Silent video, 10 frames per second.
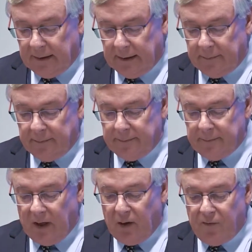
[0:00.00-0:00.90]

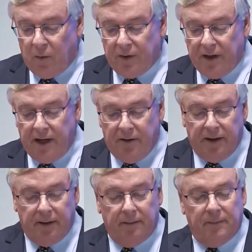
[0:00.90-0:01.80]
I look forward to
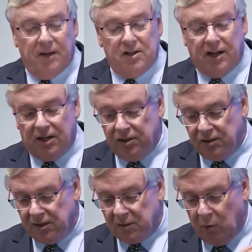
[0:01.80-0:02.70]
hearing the
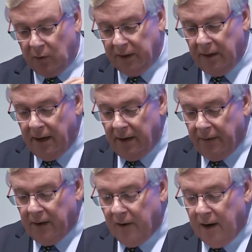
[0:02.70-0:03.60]
discussions this morning.
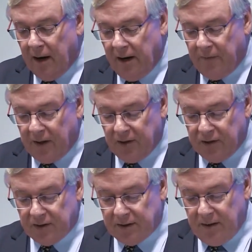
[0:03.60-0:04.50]
There are, if I can
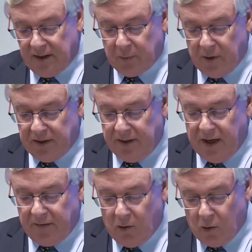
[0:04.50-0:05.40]
just express a
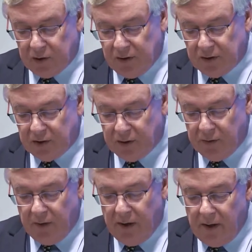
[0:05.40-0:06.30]
note of caution,
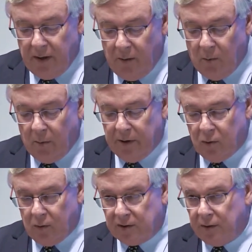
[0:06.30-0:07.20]
two, what we
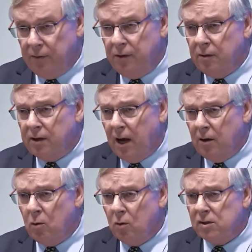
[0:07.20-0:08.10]
call two new
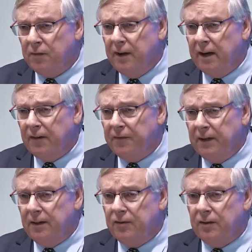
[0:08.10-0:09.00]
cohorts of young
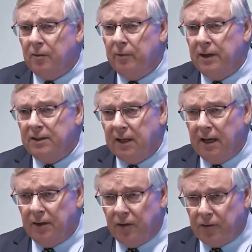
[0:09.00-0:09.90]
offenders that are really
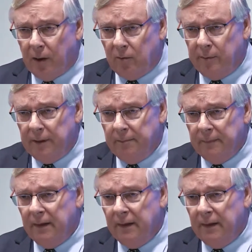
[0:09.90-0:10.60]
starting to trouble me.